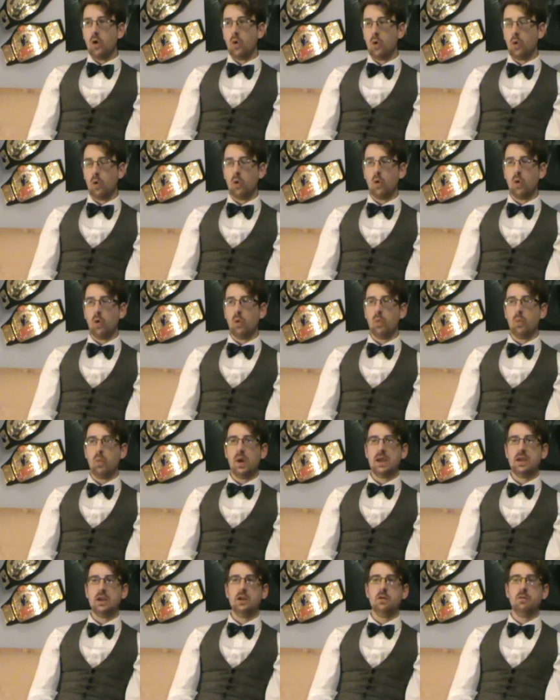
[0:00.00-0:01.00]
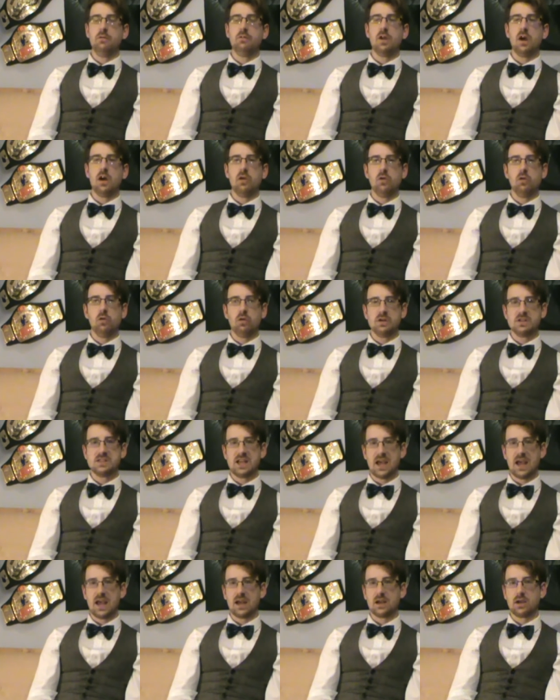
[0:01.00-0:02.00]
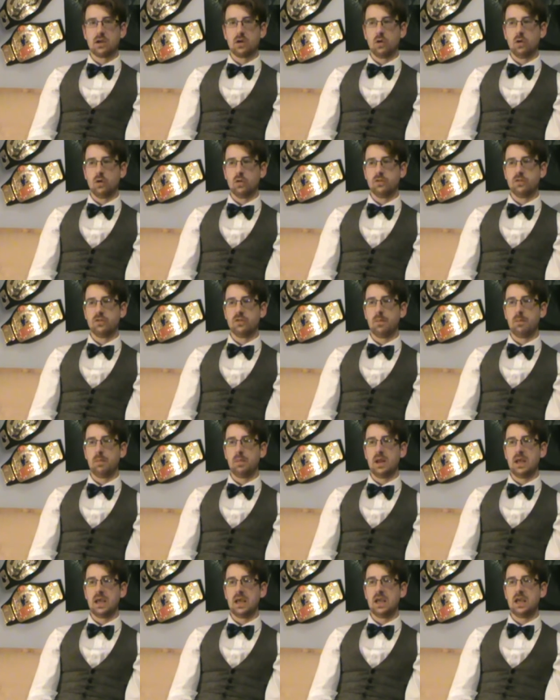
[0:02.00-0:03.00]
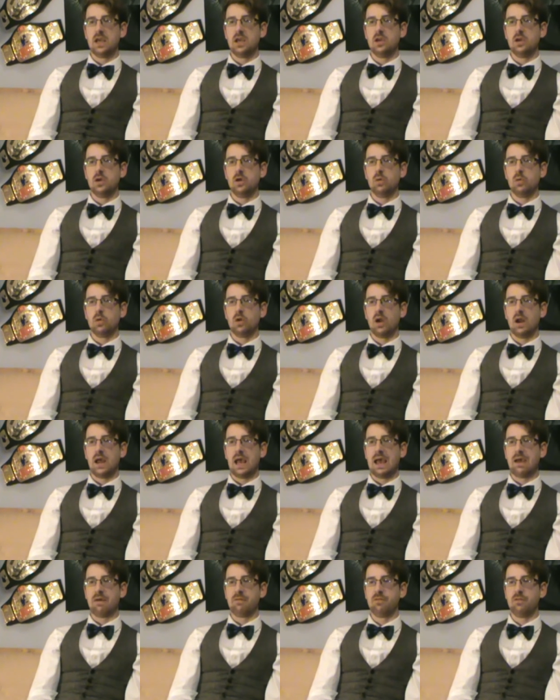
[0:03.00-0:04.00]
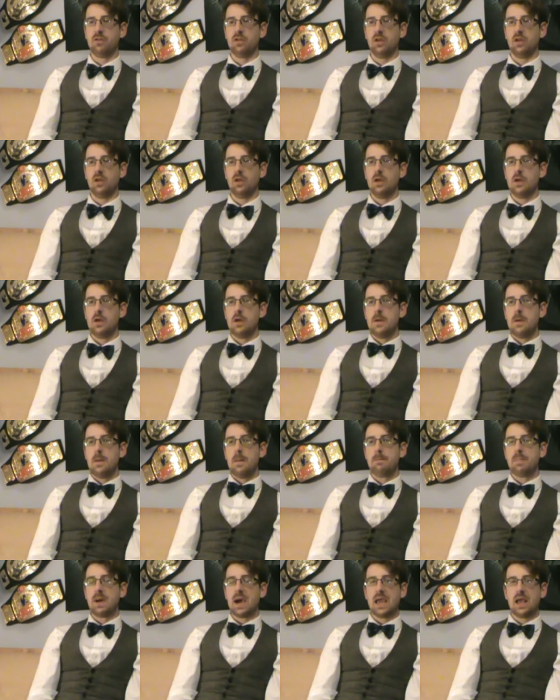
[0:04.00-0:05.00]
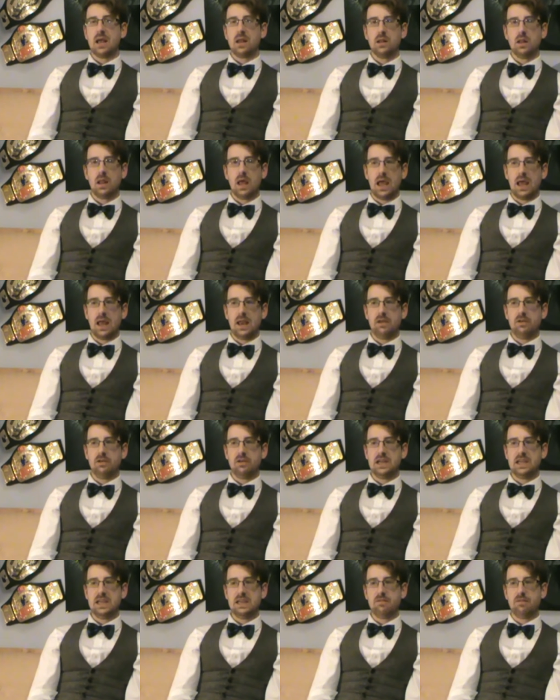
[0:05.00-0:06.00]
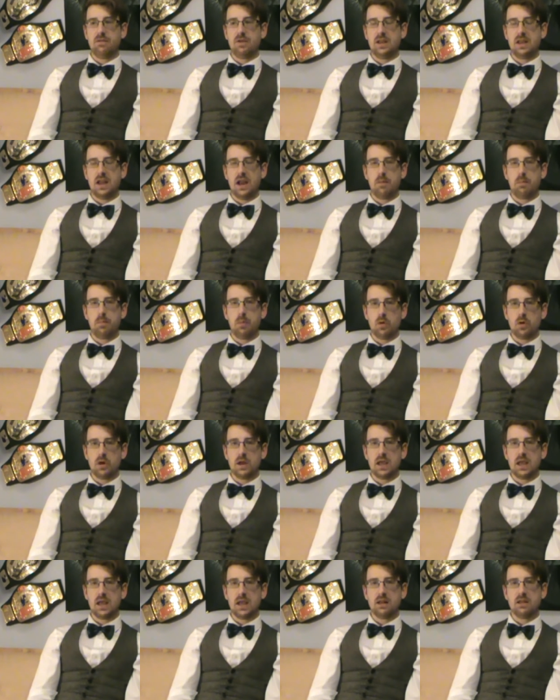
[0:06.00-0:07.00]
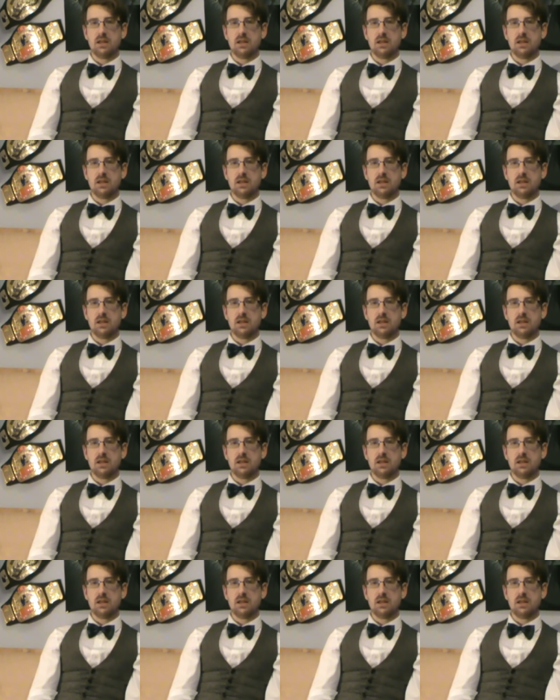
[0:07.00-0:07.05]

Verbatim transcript: or when you've done your attack on somebody you kind of have to bail and leave a dead body